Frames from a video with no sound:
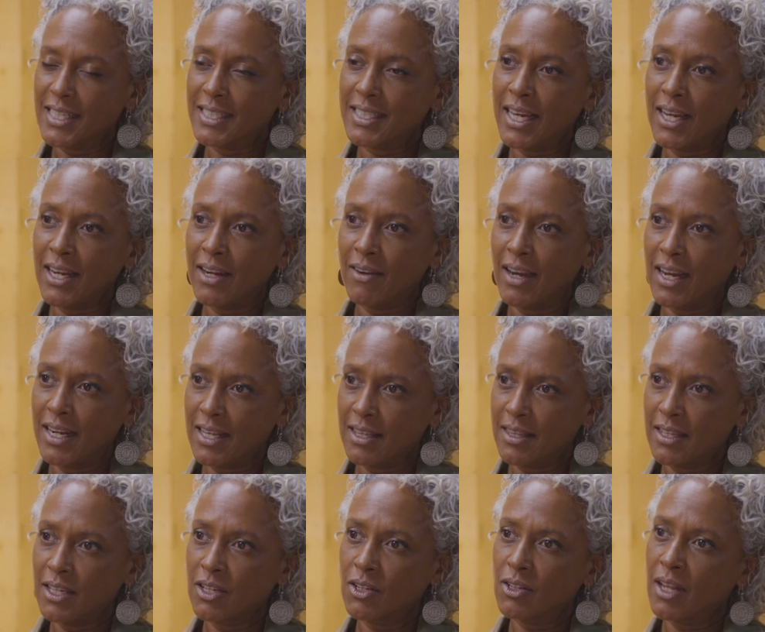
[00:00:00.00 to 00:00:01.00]
Is there
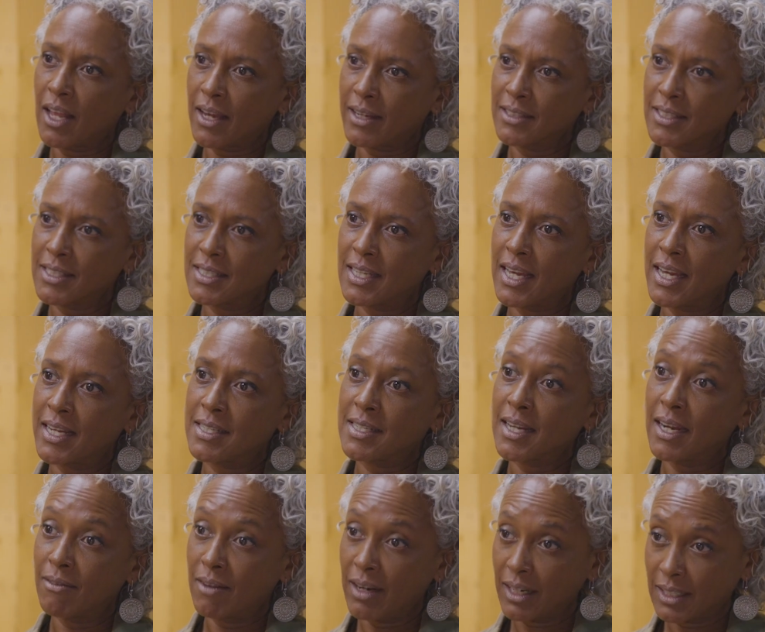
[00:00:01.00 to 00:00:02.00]
anything you'd like to say
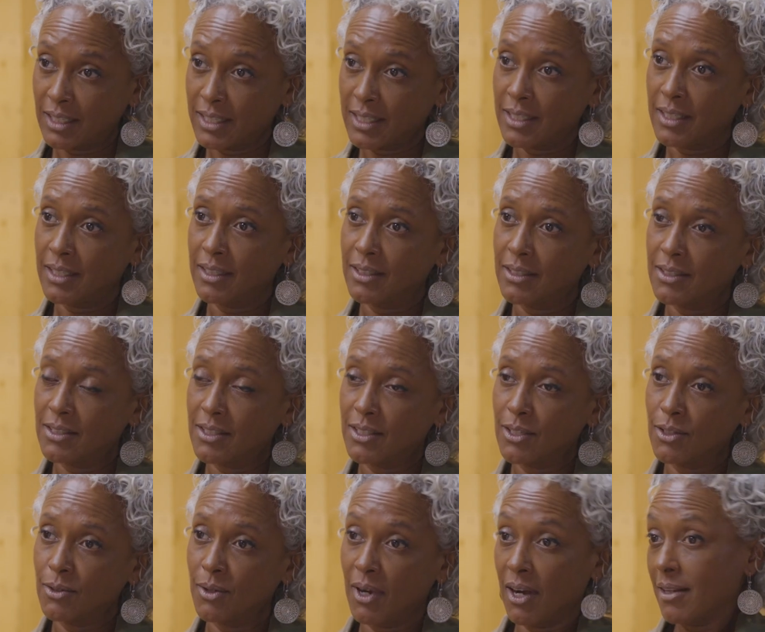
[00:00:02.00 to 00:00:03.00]
directly
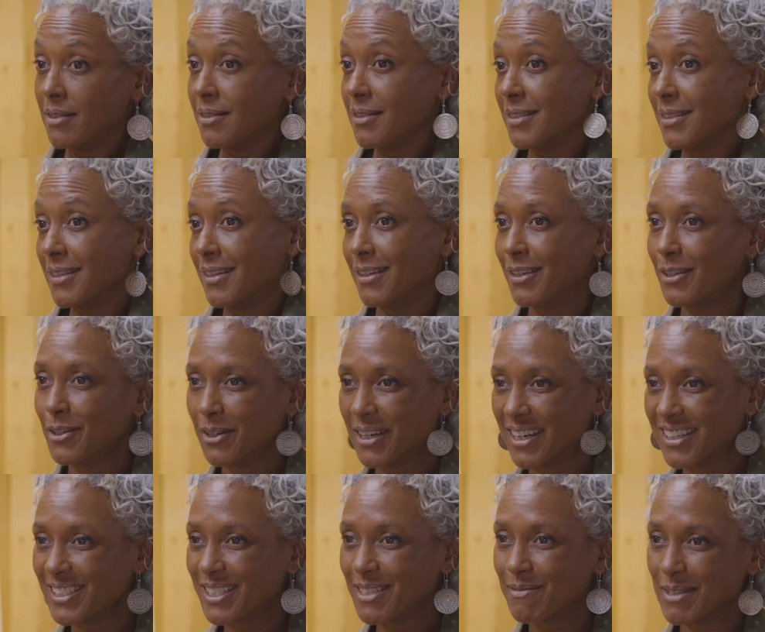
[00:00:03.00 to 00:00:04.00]
to us, your
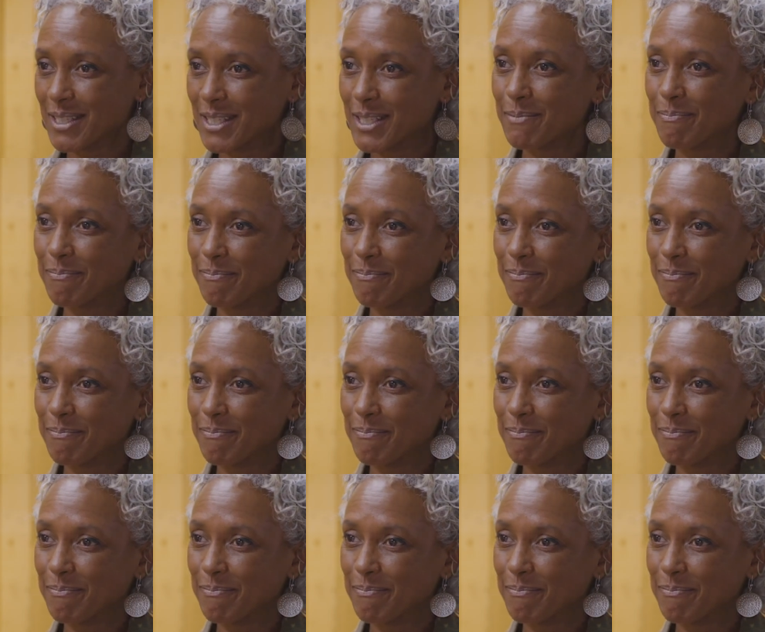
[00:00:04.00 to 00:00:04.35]
customers?